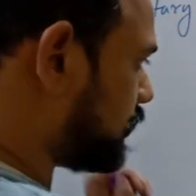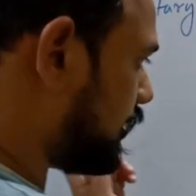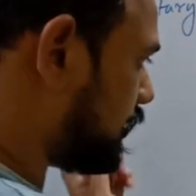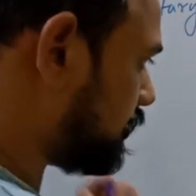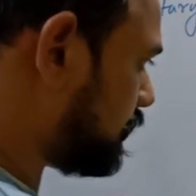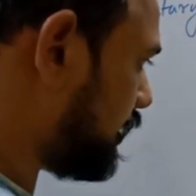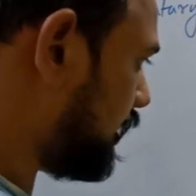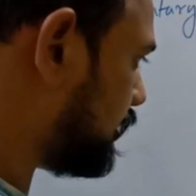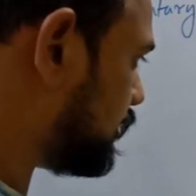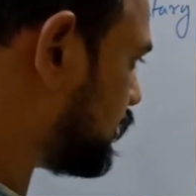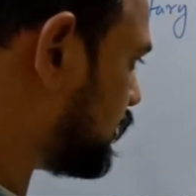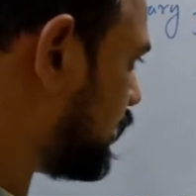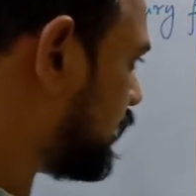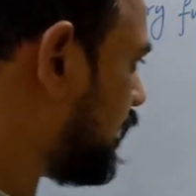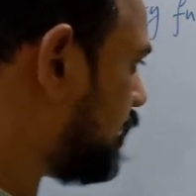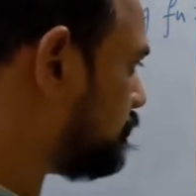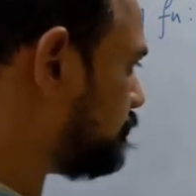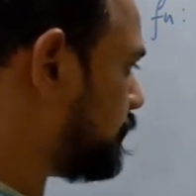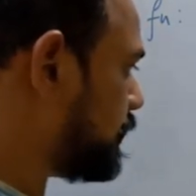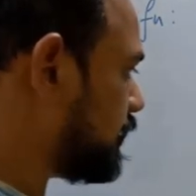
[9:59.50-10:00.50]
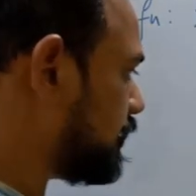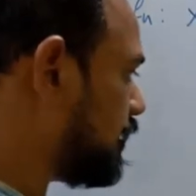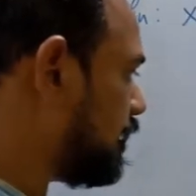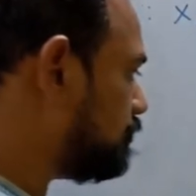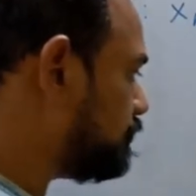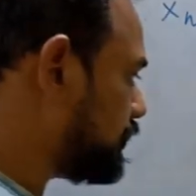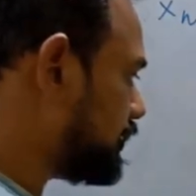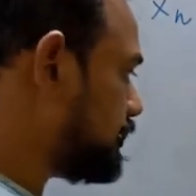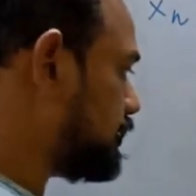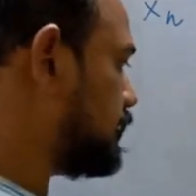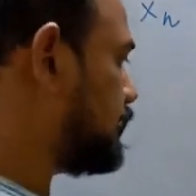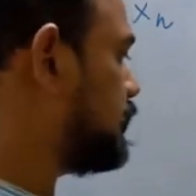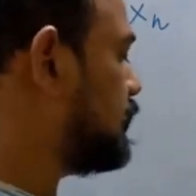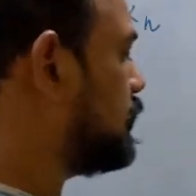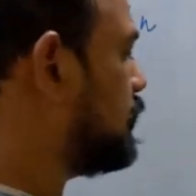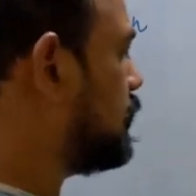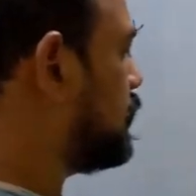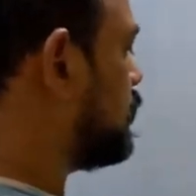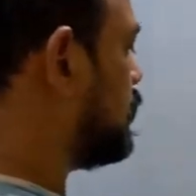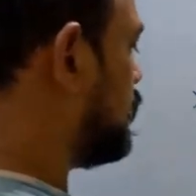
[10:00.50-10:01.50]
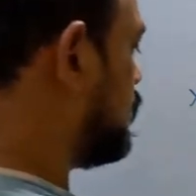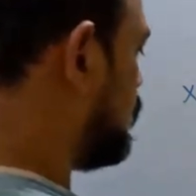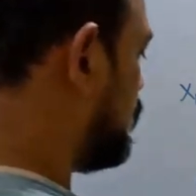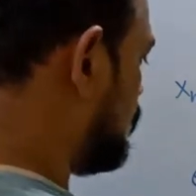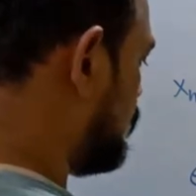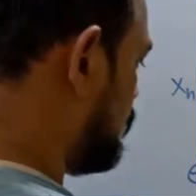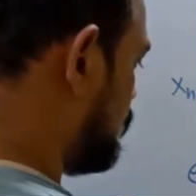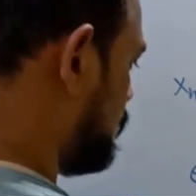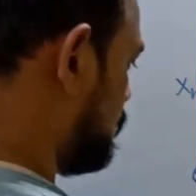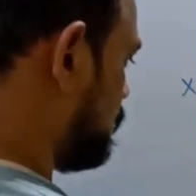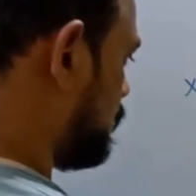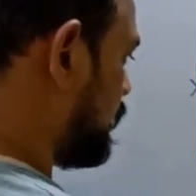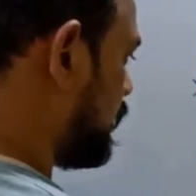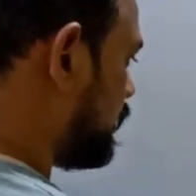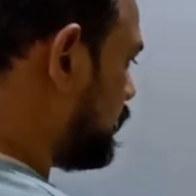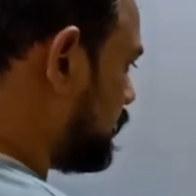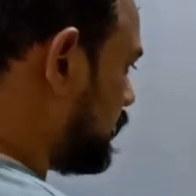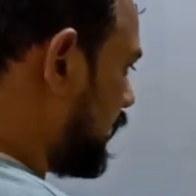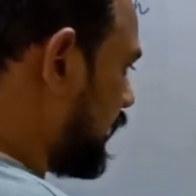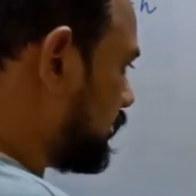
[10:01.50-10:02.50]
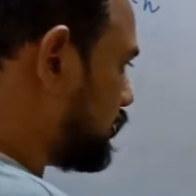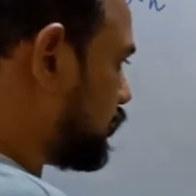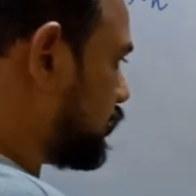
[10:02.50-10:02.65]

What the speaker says: these are things that have been covered. in the